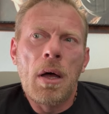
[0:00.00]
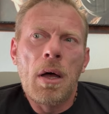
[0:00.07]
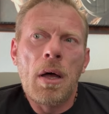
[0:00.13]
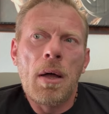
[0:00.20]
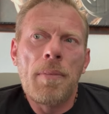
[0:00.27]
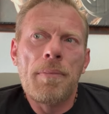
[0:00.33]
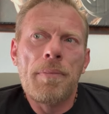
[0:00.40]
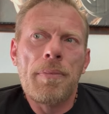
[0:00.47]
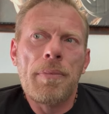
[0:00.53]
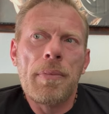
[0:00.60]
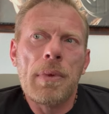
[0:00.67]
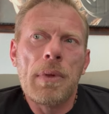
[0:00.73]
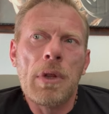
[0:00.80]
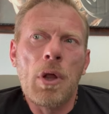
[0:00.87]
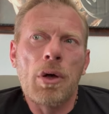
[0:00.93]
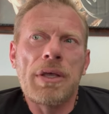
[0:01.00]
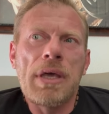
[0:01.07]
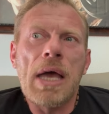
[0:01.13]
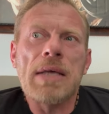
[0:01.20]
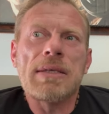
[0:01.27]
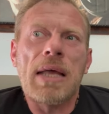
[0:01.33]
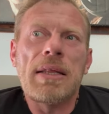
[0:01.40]

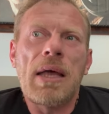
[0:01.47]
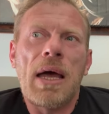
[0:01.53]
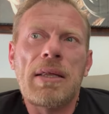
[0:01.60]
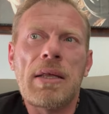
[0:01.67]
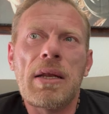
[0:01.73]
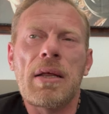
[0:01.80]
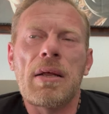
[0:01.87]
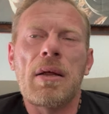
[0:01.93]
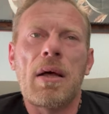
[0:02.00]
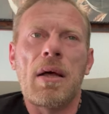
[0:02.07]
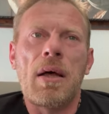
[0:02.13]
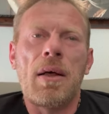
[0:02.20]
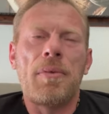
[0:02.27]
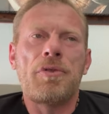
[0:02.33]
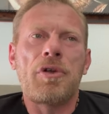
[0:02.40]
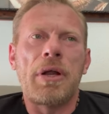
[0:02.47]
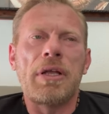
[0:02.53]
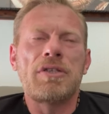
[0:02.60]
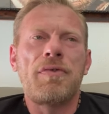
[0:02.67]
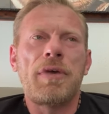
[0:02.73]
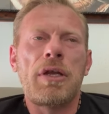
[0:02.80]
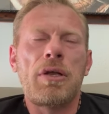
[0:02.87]
Look, yes, I did a
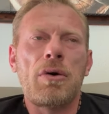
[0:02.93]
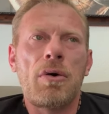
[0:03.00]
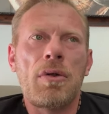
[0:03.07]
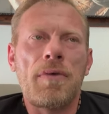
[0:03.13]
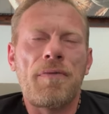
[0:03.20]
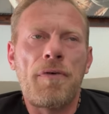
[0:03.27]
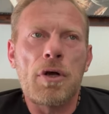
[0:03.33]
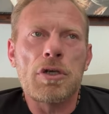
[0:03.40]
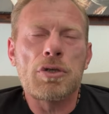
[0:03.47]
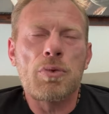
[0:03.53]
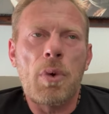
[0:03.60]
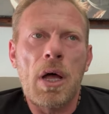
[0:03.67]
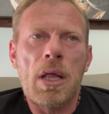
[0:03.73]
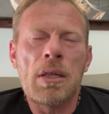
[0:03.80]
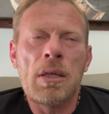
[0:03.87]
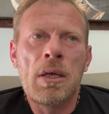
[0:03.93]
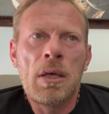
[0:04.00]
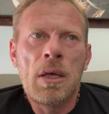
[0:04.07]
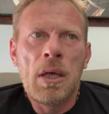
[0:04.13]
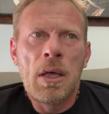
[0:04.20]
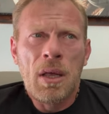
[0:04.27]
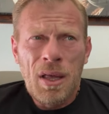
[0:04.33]
training video, the first one,
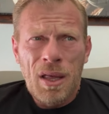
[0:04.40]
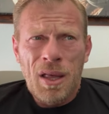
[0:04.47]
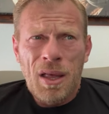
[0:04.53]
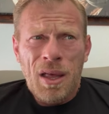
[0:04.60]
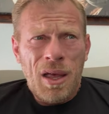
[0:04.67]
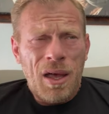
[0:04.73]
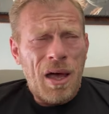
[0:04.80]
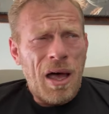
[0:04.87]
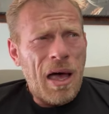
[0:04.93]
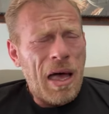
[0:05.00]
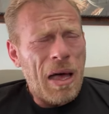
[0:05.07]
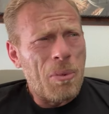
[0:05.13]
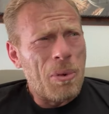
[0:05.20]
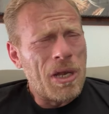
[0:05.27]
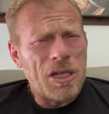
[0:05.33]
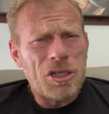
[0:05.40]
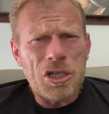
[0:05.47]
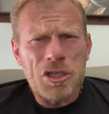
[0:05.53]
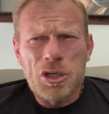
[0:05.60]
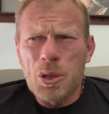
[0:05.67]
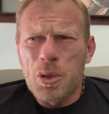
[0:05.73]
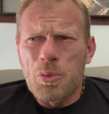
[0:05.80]
when I
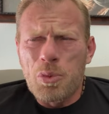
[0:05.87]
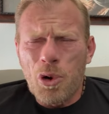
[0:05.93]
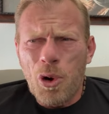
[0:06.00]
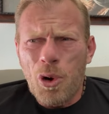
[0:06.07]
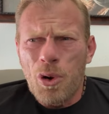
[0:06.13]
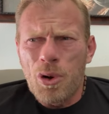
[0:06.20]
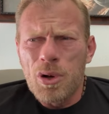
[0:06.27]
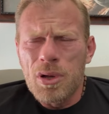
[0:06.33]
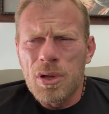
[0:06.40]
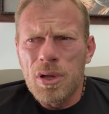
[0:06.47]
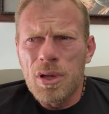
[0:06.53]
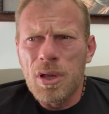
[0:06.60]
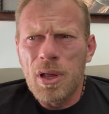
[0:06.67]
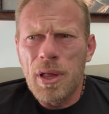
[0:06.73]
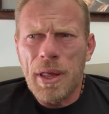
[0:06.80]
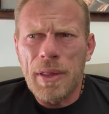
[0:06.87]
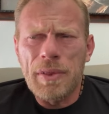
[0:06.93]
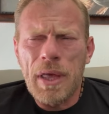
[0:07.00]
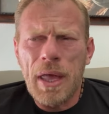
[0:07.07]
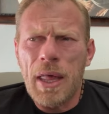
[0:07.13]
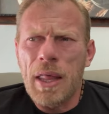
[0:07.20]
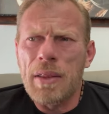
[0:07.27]
just turned pro.
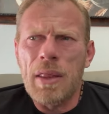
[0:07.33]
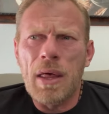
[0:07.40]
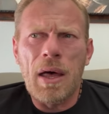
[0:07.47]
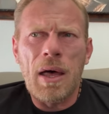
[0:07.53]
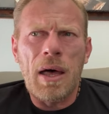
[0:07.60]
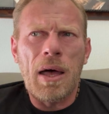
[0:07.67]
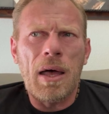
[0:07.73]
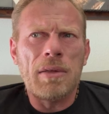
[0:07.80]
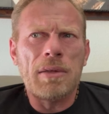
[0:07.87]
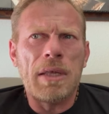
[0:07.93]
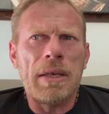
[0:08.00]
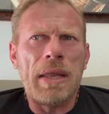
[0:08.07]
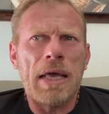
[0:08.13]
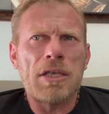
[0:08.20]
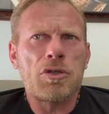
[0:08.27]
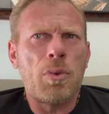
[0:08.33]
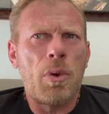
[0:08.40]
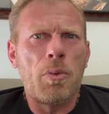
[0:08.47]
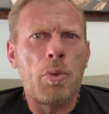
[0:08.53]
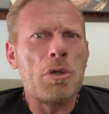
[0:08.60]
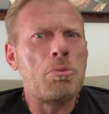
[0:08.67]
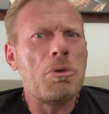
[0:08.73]
And then the next
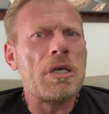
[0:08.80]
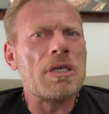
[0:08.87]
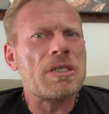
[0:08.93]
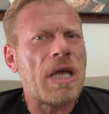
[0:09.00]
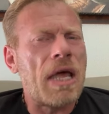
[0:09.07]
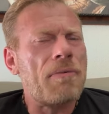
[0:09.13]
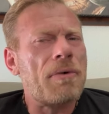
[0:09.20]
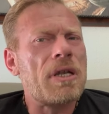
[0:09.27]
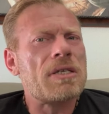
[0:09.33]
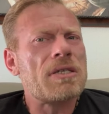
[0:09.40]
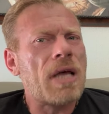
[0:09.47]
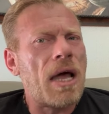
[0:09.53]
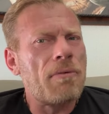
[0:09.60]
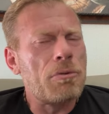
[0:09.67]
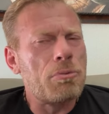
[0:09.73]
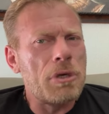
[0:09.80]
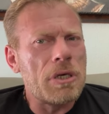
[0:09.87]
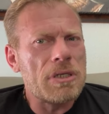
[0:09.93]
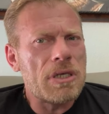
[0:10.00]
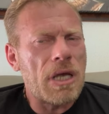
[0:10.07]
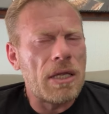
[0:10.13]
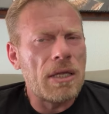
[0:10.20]
one would be BSN, when I signed with
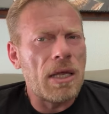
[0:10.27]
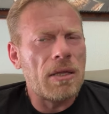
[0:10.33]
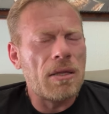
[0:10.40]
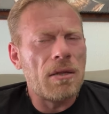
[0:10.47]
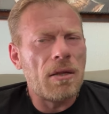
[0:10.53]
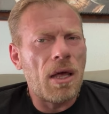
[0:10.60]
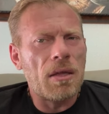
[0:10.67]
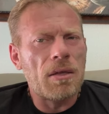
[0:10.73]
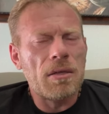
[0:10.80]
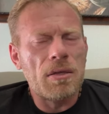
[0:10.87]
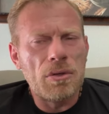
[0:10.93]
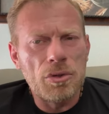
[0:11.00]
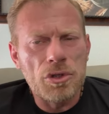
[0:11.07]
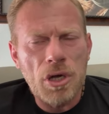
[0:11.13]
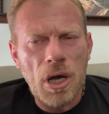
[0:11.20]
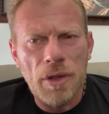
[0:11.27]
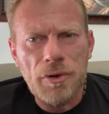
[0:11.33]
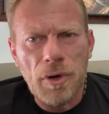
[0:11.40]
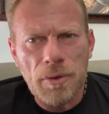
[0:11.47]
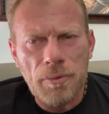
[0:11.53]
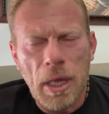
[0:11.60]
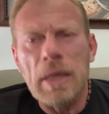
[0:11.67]
BSN, that's huge
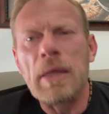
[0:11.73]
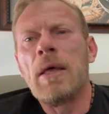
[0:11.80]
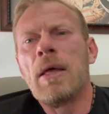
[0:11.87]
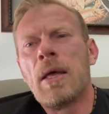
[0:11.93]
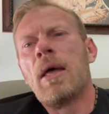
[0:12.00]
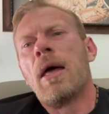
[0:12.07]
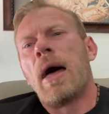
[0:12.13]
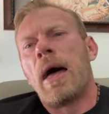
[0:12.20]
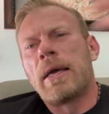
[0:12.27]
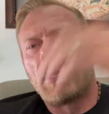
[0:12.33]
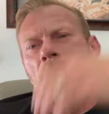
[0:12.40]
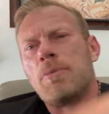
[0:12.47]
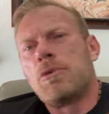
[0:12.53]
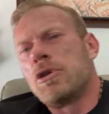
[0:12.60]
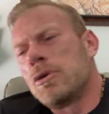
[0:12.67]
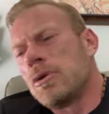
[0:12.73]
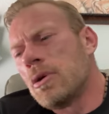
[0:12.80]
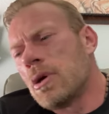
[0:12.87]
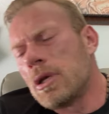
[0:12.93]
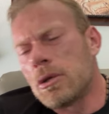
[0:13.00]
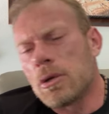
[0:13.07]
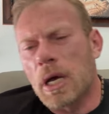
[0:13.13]
contract when I came
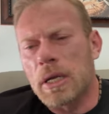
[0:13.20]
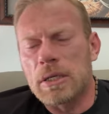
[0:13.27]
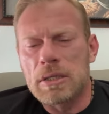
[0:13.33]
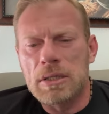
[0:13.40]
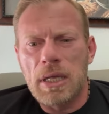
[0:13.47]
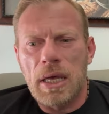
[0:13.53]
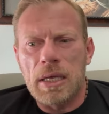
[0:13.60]
to United